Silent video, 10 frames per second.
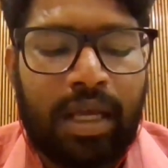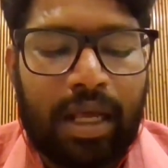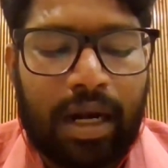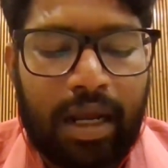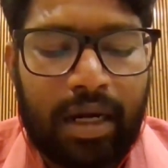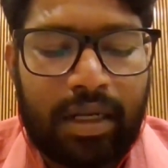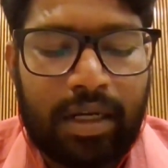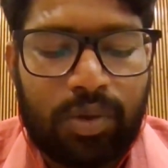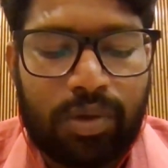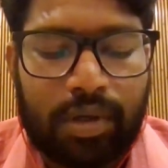
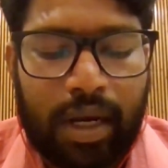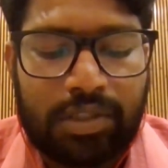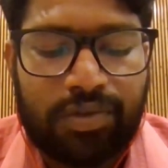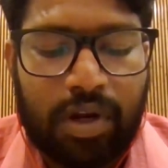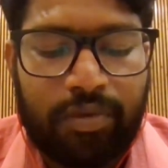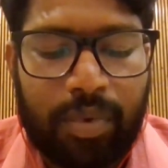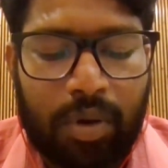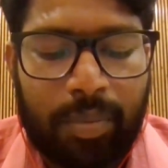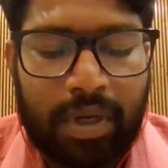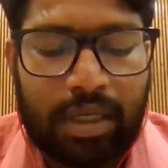relating to transfer of
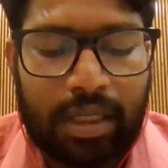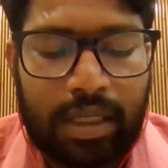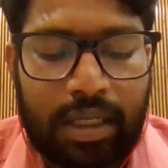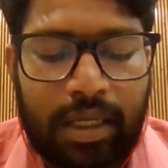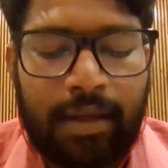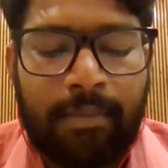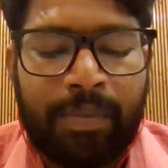property